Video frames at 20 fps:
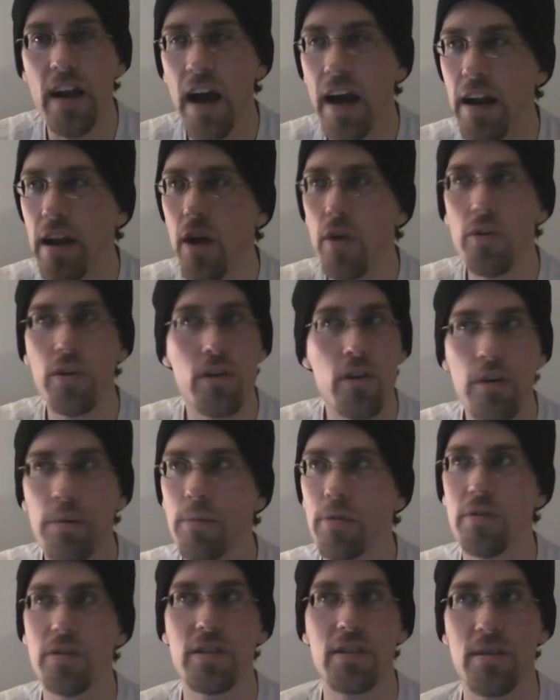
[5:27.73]
And I know
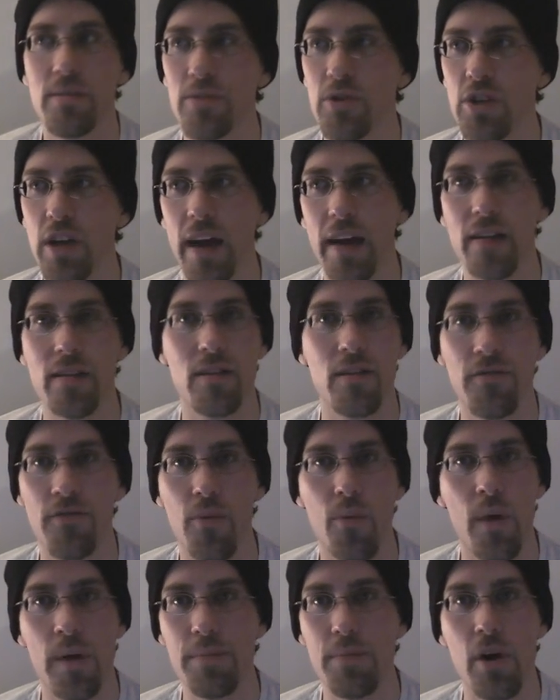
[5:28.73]
humor is subjective
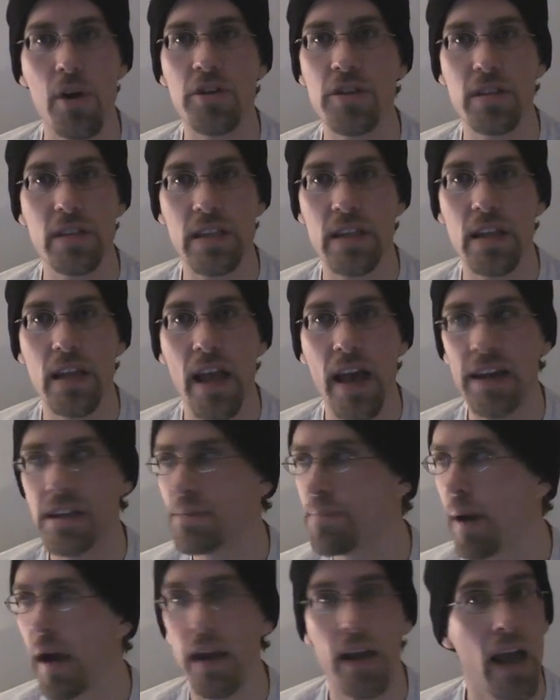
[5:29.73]
from one person to the
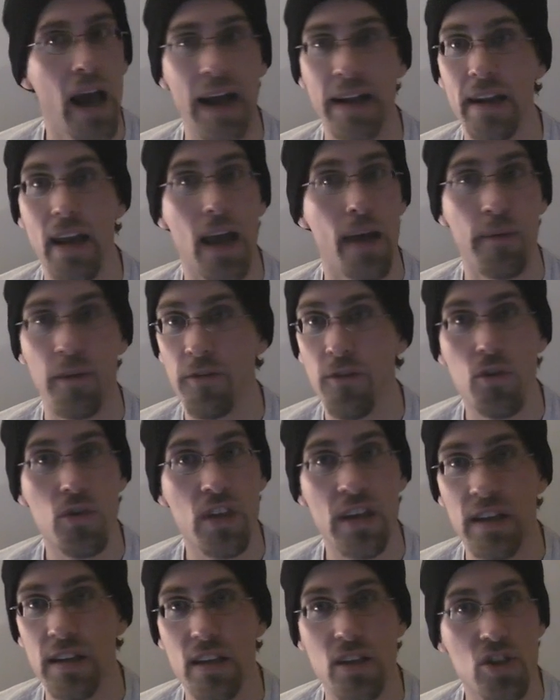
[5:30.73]
next, but goddamn, if you
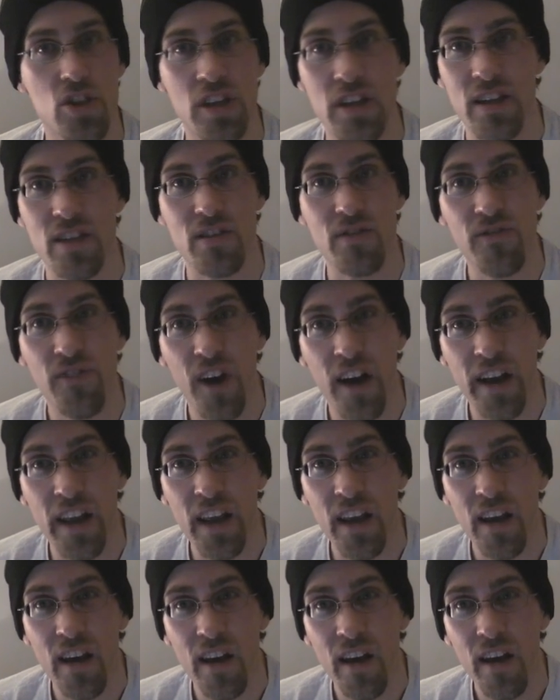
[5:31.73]
think this shit is
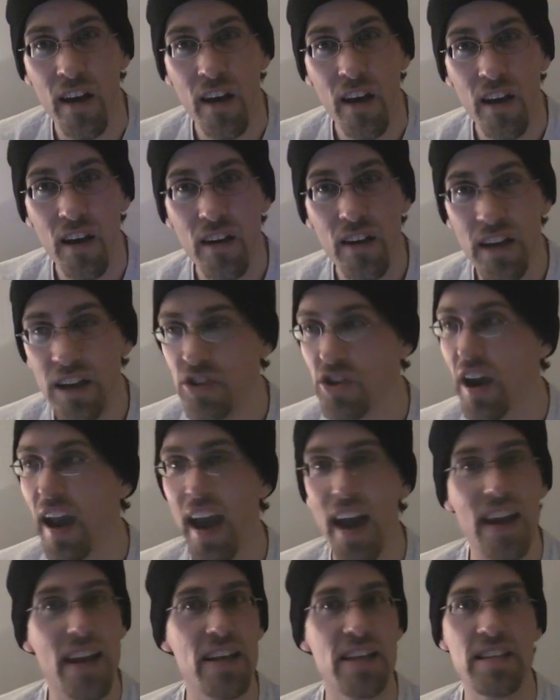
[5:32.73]
funny, you need your
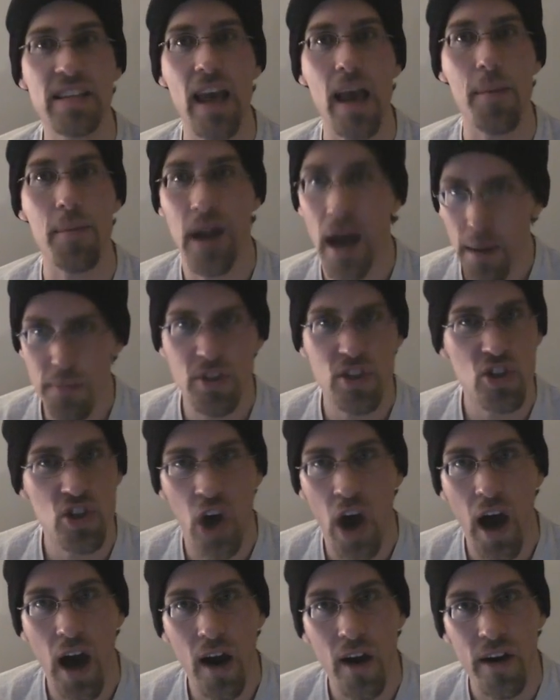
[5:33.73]
head examined. I'm
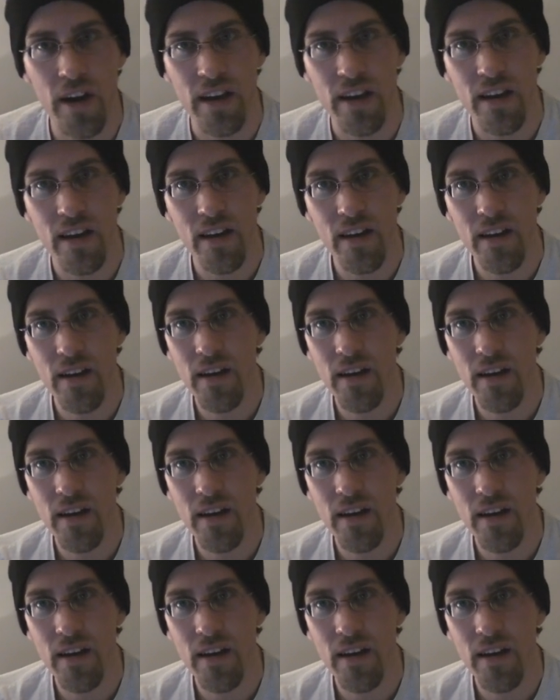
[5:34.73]
sorry.